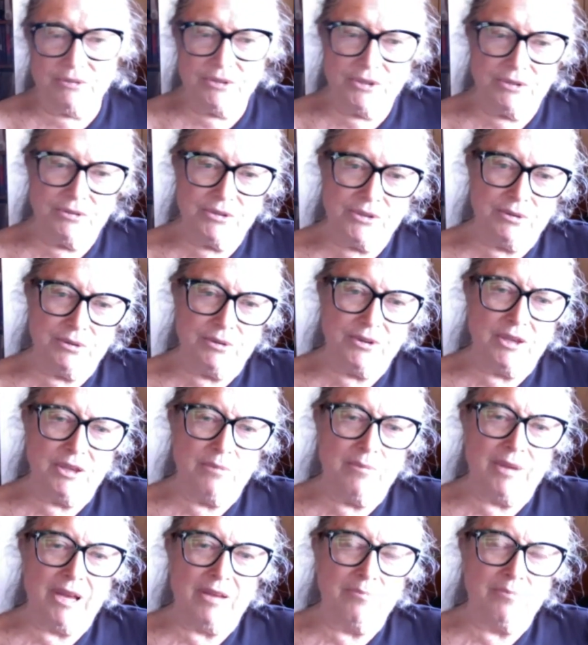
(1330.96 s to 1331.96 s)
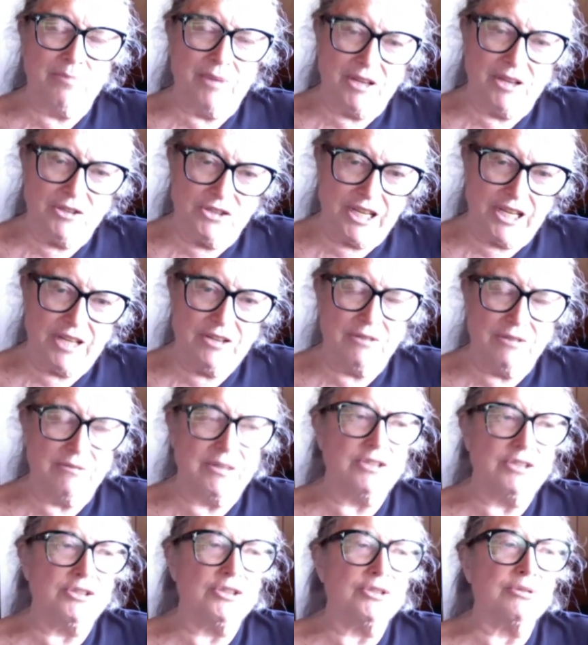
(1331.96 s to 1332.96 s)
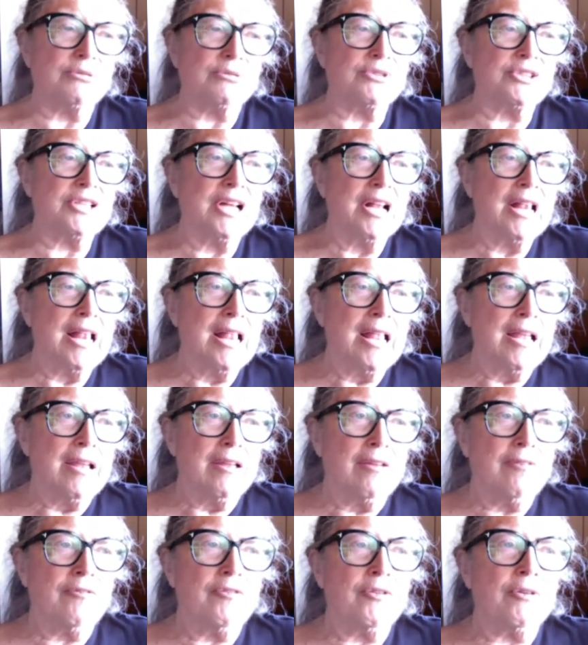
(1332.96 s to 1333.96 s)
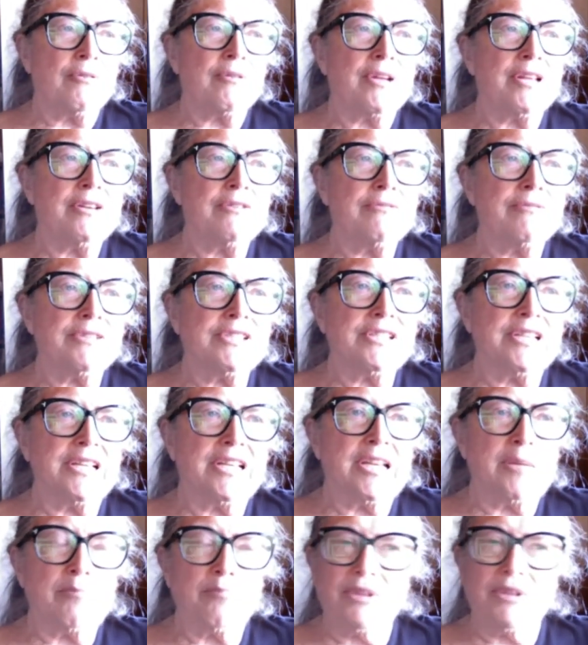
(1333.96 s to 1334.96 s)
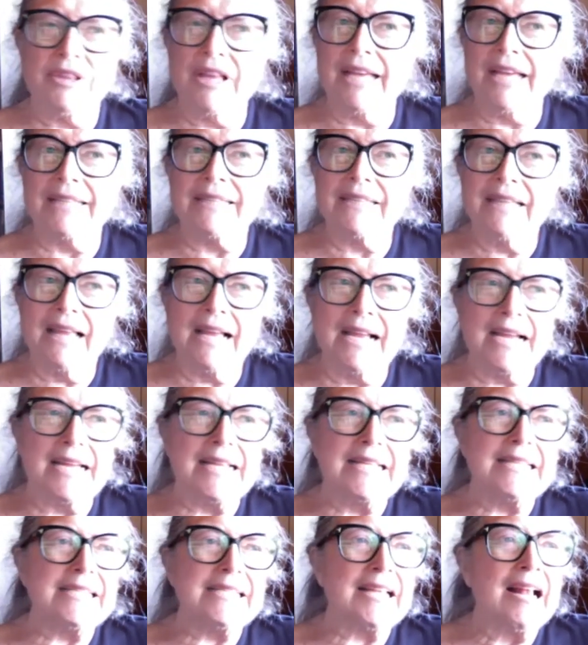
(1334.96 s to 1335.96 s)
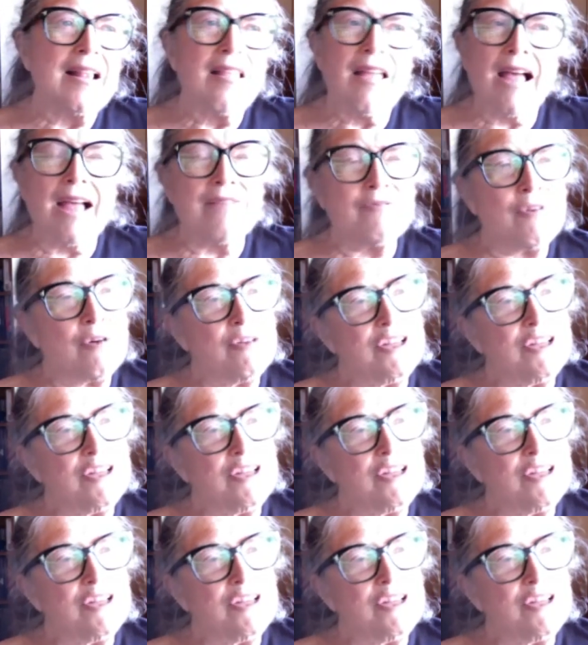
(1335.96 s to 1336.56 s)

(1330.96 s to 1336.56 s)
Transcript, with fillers: you sort them out by gender issues. If you're interested in plot lines, I've always